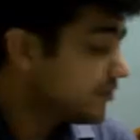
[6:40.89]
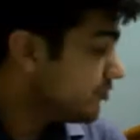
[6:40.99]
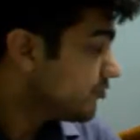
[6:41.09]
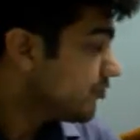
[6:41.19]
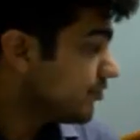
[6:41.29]

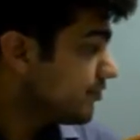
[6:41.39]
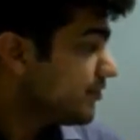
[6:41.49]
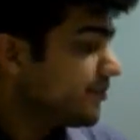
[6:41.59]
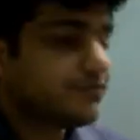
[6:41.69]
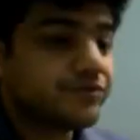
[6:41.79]
So
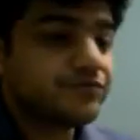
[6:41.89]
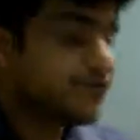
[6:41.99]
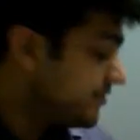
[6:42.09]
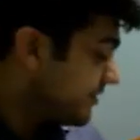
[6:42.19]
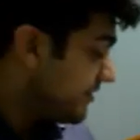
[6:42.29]
what
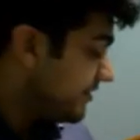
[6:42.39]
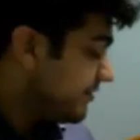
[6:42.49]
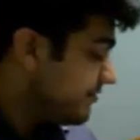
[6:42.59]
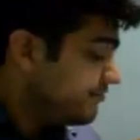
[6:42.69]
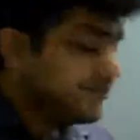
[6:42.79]
was
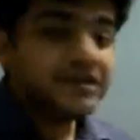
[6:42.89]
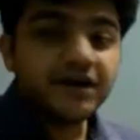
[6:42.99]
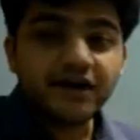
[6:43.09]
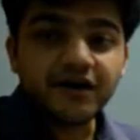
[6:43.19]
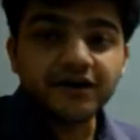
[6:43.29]

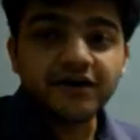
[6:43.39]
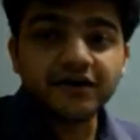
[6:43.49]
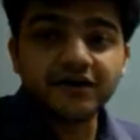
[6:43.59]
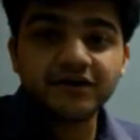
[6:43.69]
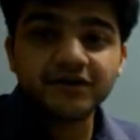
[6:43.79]
VR,
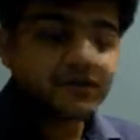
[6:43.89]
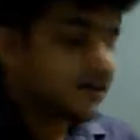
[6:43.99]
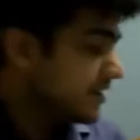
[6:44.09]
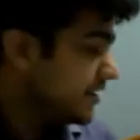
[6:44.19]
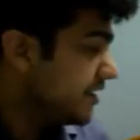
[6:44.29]

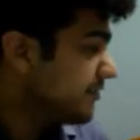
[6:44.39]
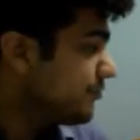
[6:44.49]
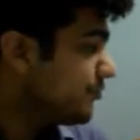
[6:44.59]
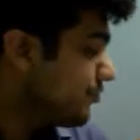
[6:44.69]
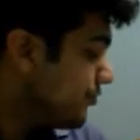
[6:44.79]
if
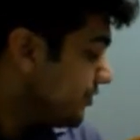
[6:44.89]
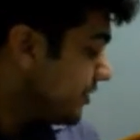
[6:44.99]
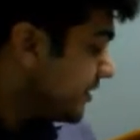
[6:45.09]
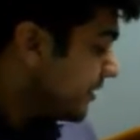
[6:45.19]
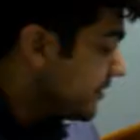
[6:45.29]
you
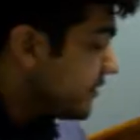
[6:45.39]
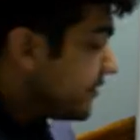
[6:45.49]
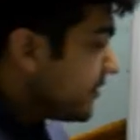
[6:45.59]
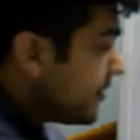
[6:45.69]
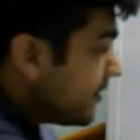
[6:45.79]

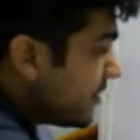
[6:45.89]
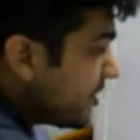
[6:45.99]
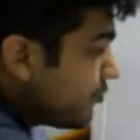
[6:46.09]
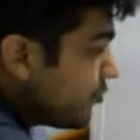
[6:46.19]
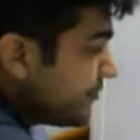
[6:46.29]

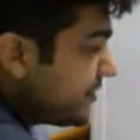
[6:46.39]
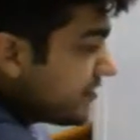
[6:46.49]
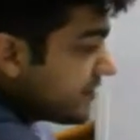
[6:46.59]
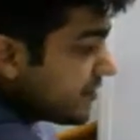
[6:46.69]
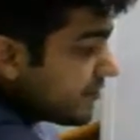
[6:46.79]
remove
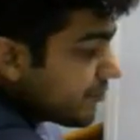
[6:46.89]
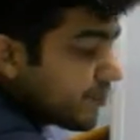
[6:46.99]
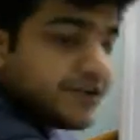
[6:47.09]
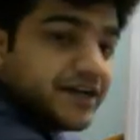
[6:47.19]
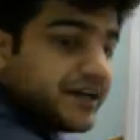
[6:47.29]
this
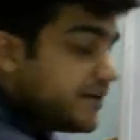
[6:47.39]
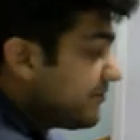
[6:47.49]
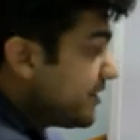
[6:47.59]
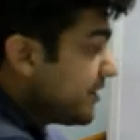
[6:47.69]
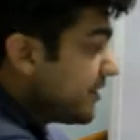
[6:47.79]
from the
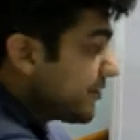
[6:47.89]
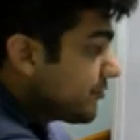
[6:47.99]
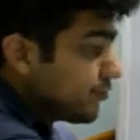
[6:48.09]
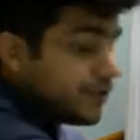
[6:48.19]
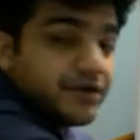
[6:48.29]
indifferent
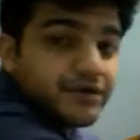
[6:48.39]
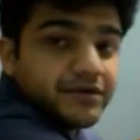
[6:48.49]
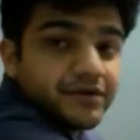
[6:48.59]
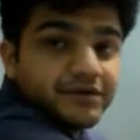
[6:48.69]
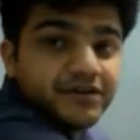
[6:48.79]
electrode,
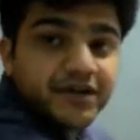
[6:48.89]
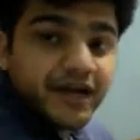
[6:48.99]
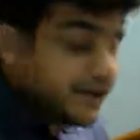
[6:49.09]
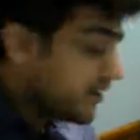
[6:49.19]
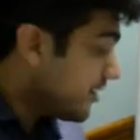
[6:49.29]
the
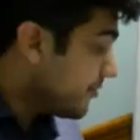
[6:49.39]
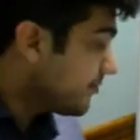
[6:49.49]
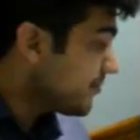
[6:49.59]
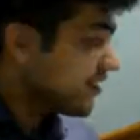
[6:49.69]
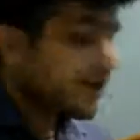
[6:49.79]
right arm,
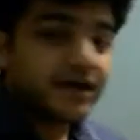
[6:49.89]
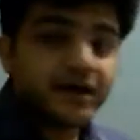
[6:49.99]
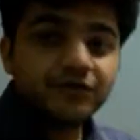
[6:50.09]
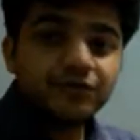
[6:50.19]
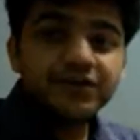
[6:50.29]

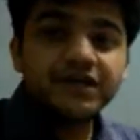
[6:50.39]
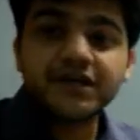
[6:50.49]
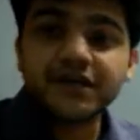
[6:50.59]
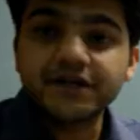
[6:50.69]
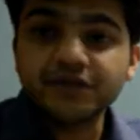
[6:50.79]
and only
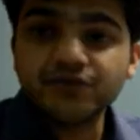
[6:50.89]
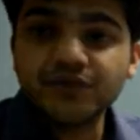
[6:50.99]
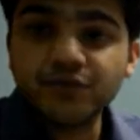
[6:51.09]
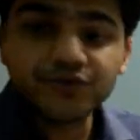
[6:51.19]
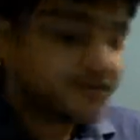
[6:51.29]
connect it to the
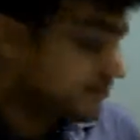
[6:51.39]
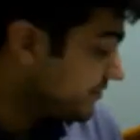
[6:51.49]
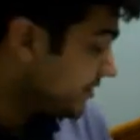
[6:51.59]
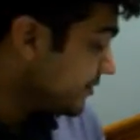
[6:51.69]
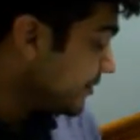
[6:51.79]
positive
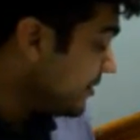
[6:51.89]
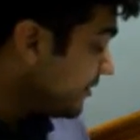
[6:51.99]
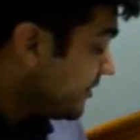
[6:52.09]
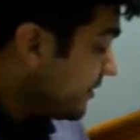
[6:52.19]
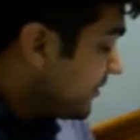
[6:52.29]
terminal,
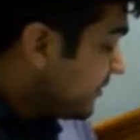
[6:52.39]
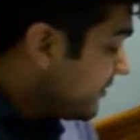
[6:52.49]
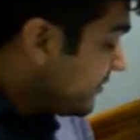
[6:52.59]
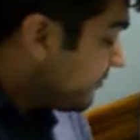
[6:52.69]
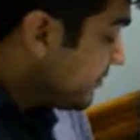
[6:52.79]
this will